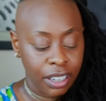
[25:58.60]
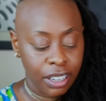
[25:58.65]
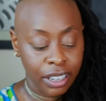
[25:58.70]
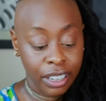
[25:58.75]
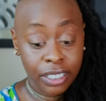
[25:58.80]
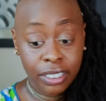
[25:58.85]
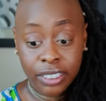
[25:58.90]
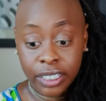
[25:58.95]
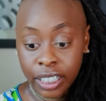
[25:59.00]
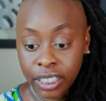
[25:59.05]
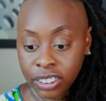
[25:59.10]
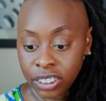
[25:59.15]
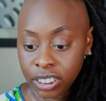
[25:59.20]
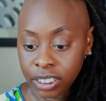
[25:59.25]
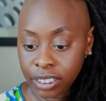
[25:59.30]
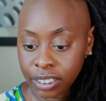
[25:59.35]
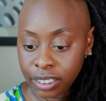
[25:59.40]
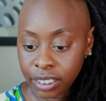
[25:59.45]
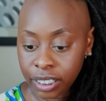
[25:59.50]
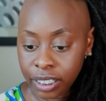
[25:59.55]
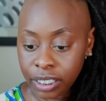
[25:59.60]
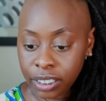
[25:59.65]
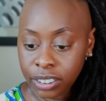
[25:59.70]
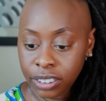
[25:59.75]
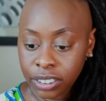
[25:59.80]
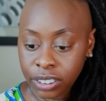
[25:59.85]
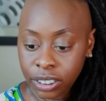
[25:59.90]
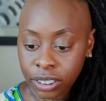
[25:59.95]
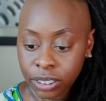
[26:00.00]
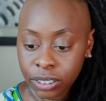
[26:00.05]
intentionally
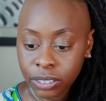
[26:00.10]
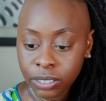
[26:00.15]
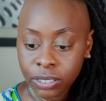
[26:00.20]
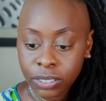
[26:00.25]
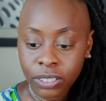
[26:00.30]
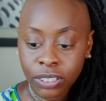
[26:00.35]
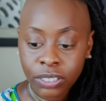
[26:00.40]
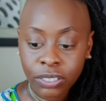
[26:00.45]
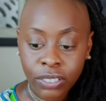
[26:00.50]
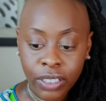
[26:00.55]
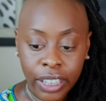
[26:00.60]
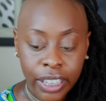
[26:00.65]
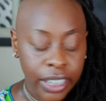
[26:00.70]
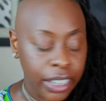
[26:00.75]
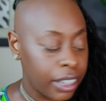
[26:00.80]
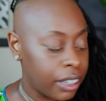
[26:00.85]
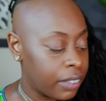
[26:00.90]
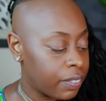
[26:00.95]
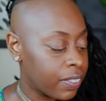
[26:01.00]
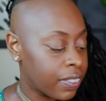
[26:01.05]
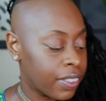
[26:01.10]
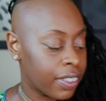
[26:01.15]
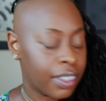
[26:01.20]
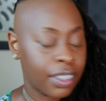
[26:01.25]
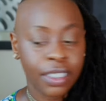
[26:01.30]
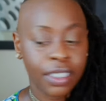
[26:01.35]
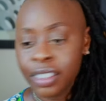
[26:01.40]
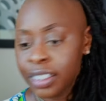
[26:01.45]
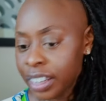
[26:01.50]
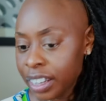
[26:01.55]
too, right?
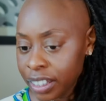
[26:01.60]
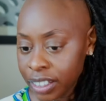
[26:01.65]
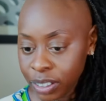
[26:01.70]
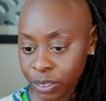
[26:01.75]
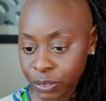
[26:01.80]
Thank